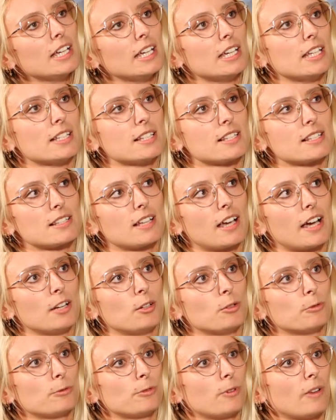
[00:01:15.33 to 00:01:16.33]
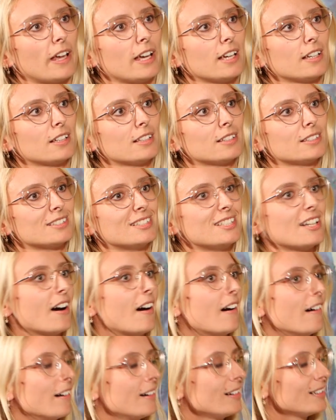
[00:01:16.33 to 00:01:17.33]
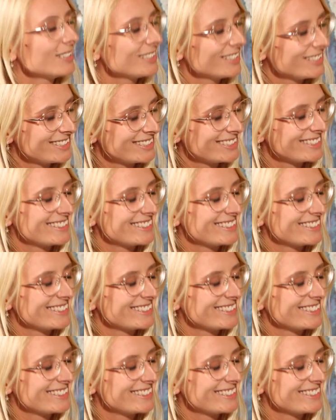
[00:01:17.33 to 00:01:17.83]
is kind of like dark